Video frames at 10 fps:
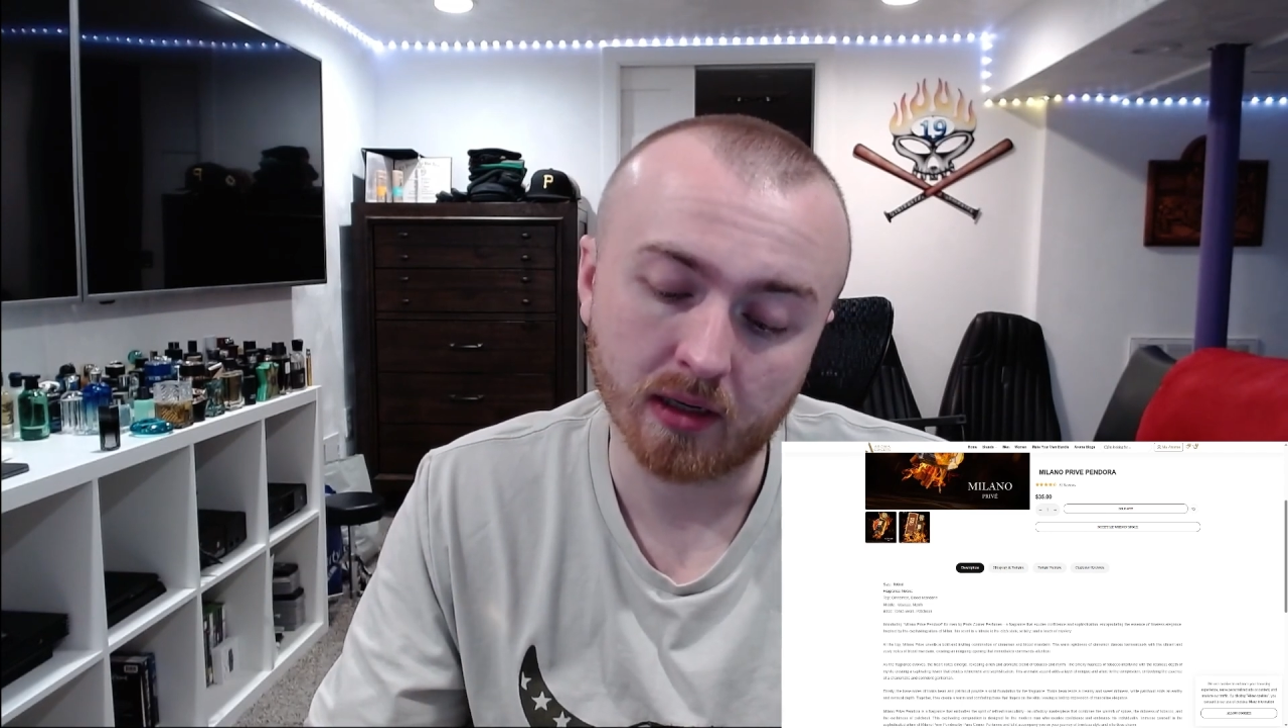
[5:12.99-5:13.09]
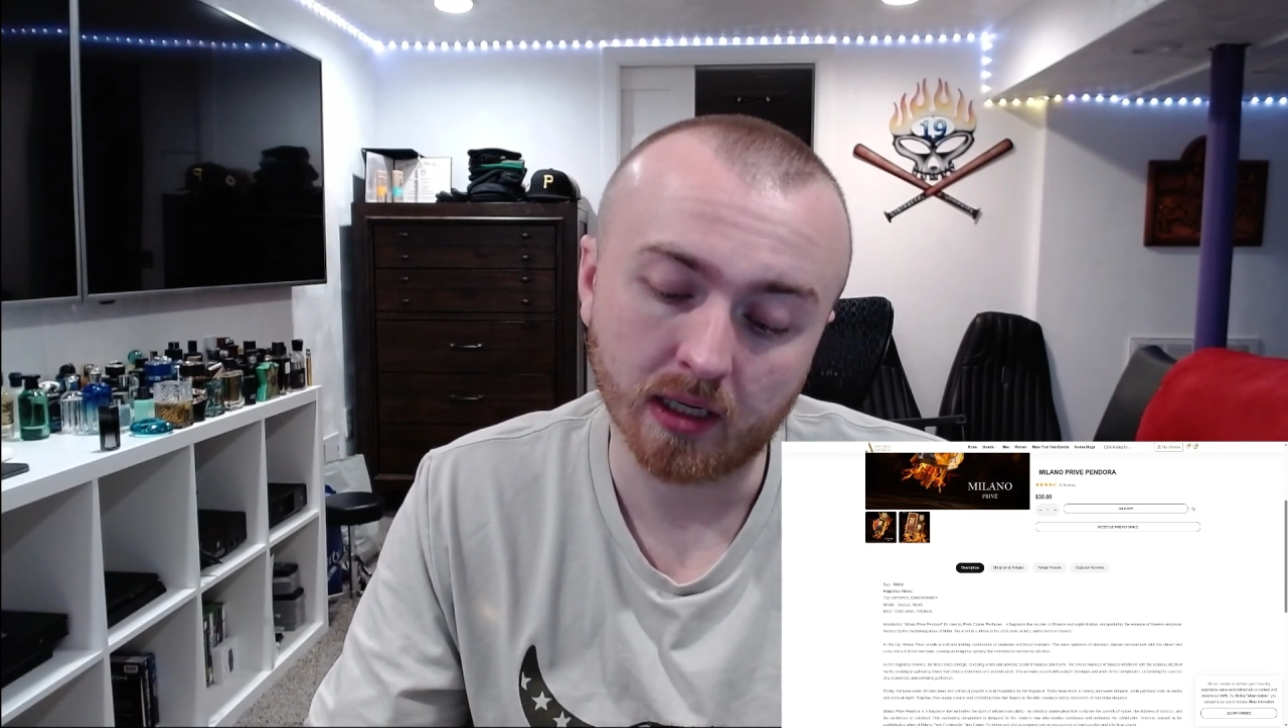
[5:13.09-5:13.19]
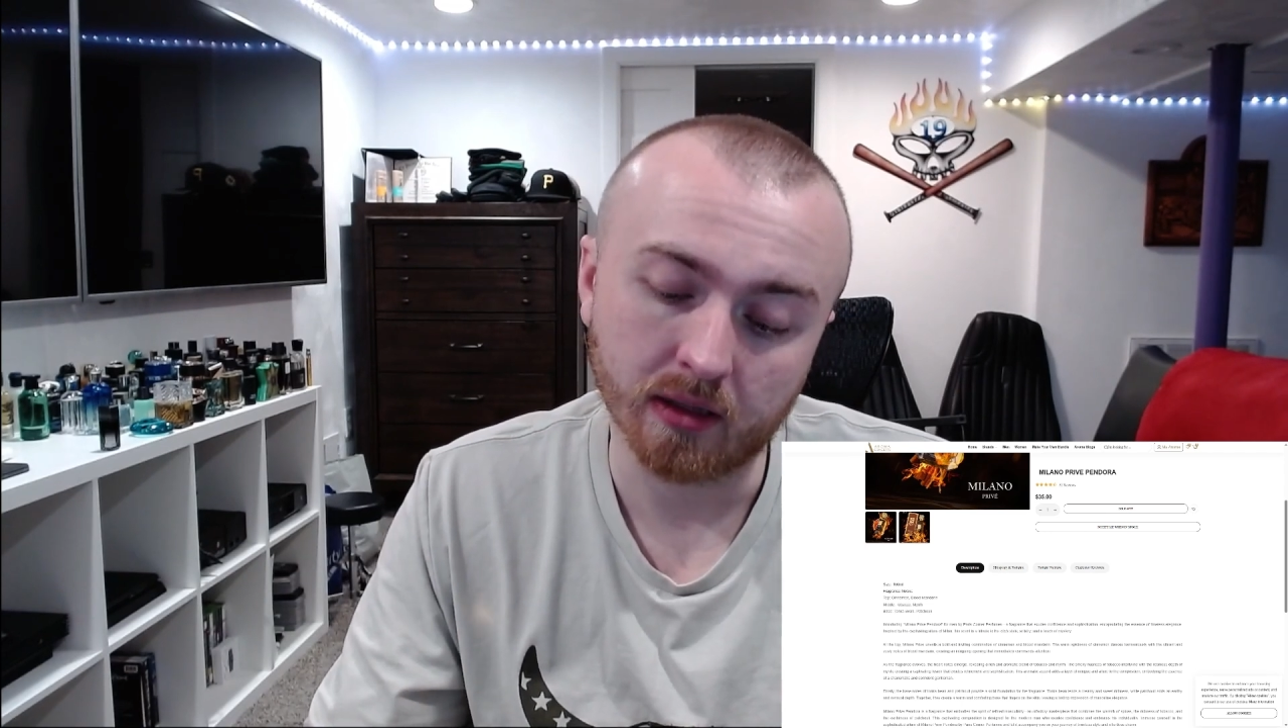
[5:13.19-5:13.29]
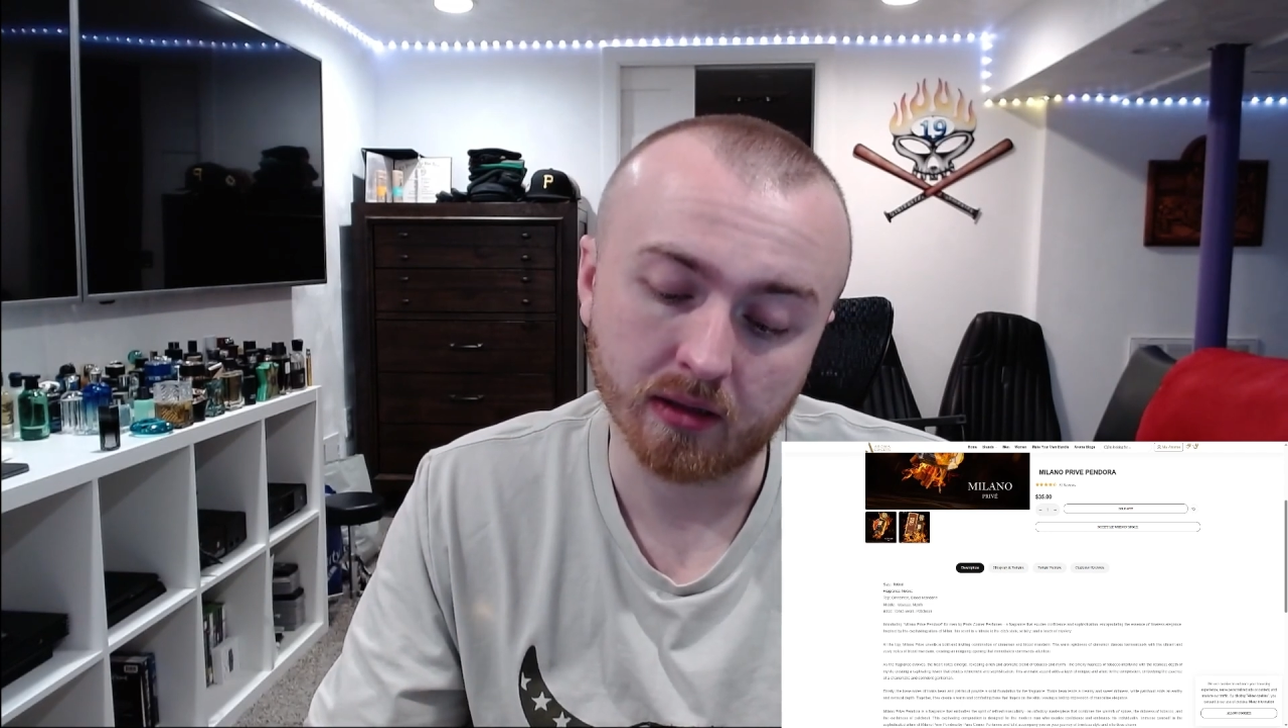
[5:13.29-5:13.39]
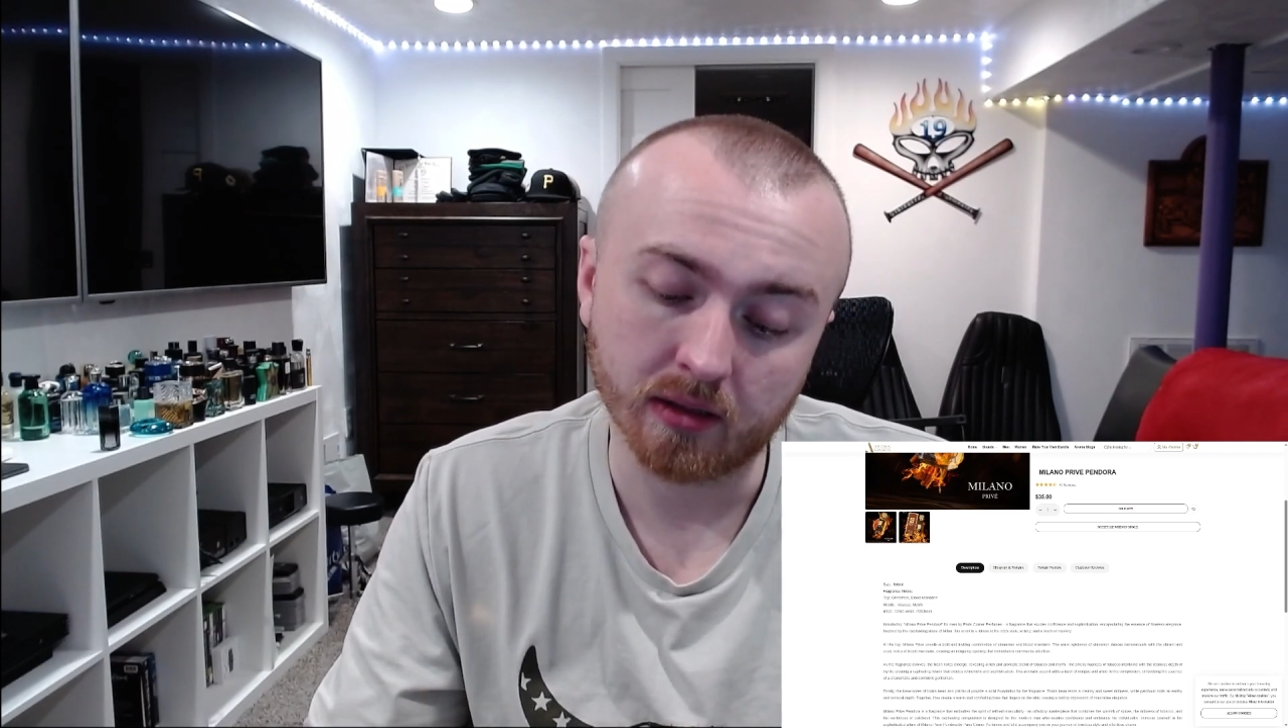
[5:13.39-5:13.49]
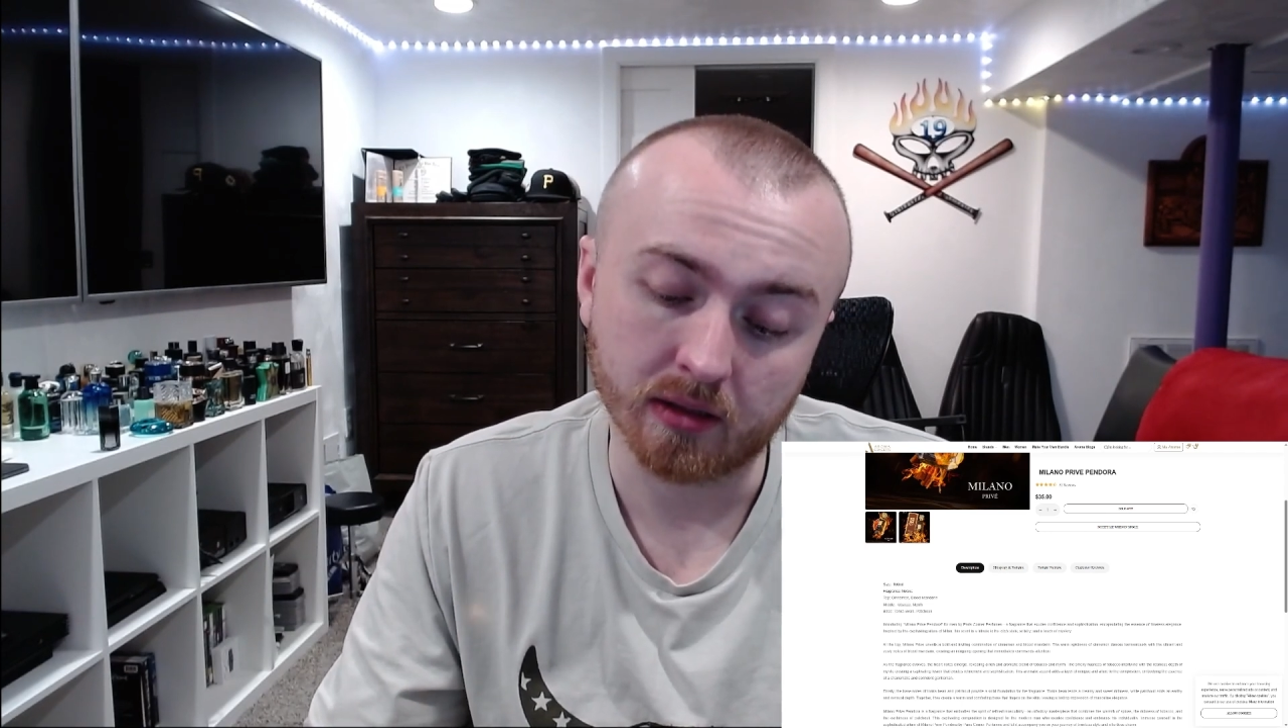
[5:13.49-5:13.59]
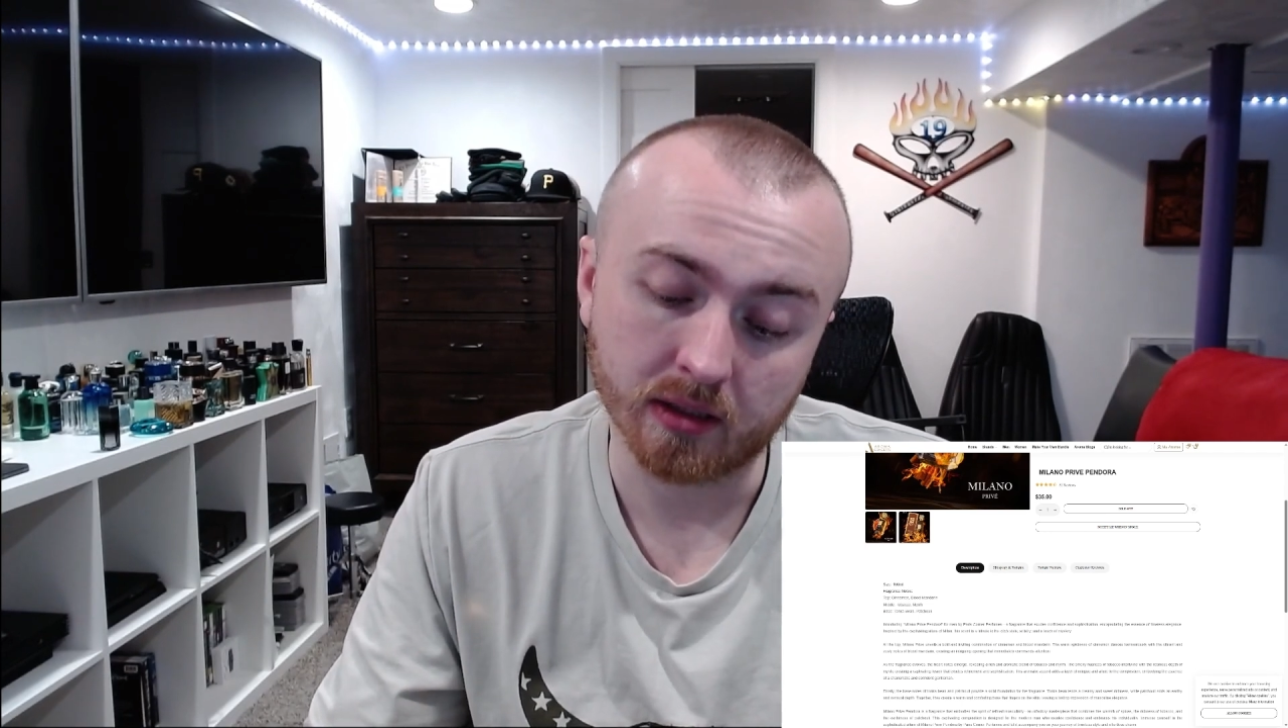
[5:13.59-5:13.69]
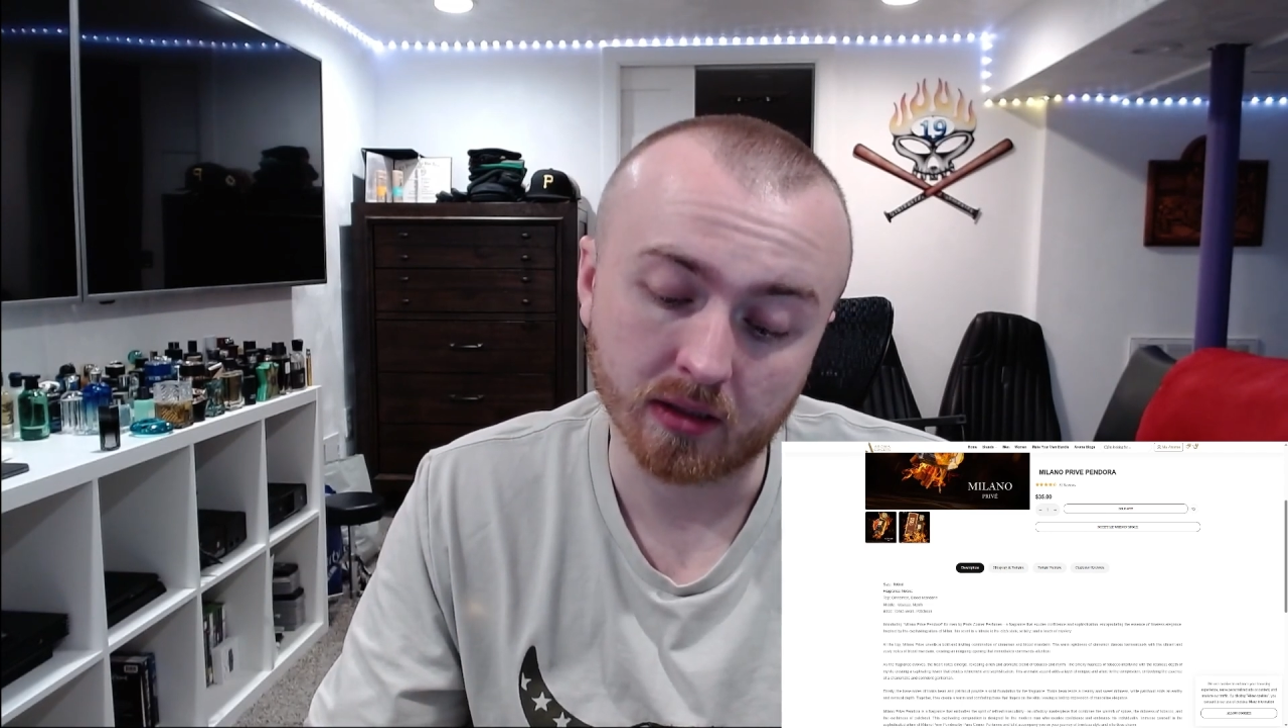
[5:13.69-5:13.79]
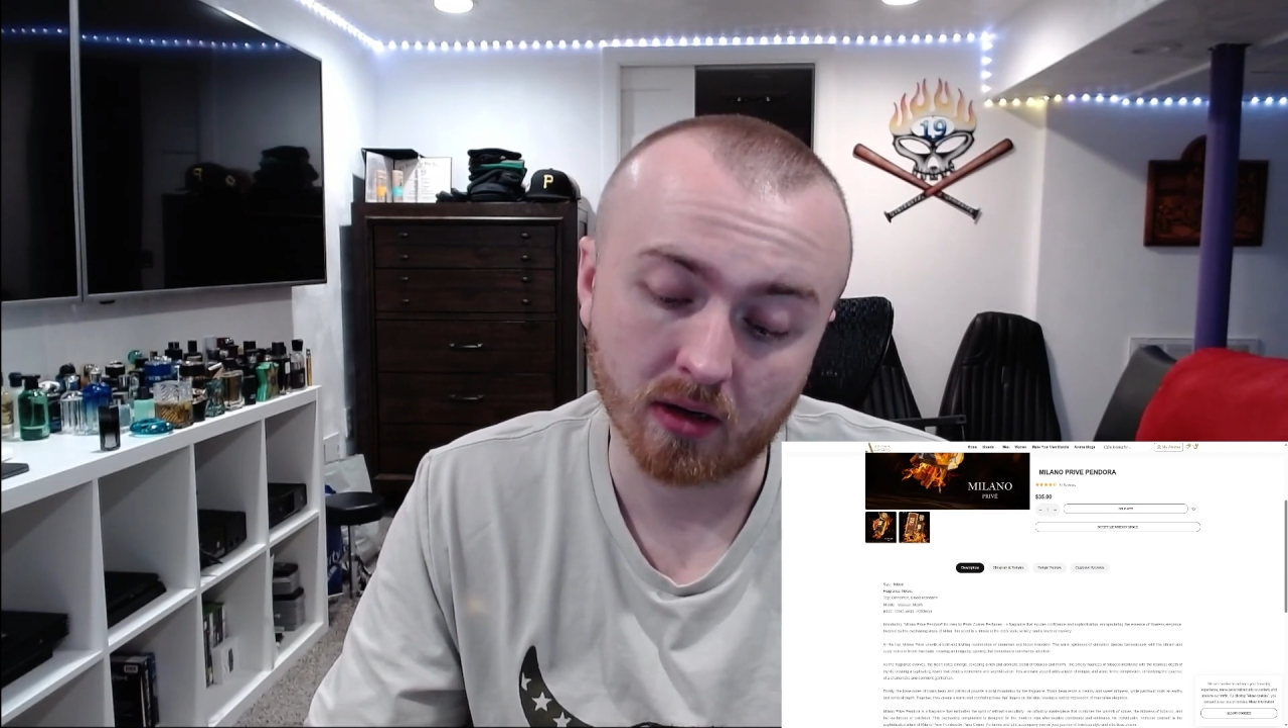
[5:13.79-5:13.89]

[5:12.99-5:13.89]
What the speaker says: in the